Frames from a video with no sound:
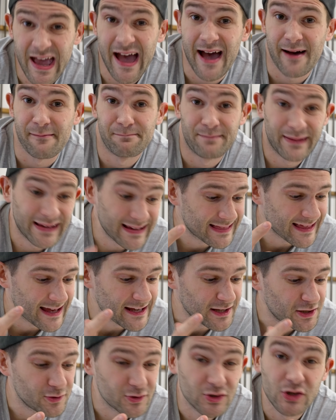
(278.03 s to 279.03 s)
yeah, big
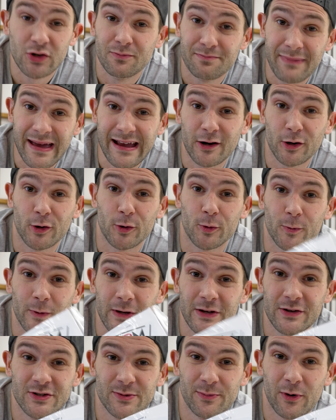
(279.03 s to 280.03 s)
thank you to Maker
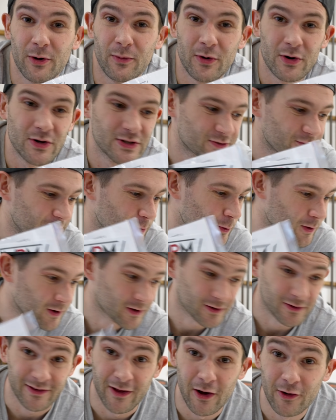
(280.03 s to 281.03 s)
Reusable Molds
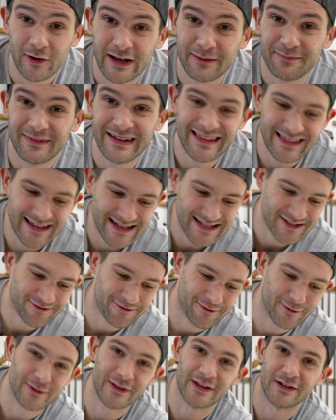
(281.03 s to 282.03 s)
for loaning me this
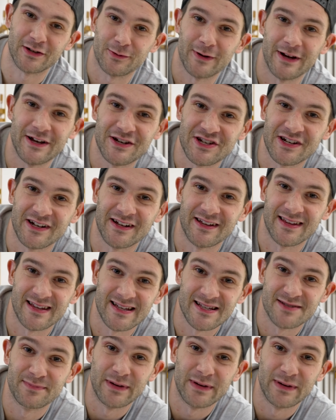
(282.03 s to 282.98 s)
for the duration of this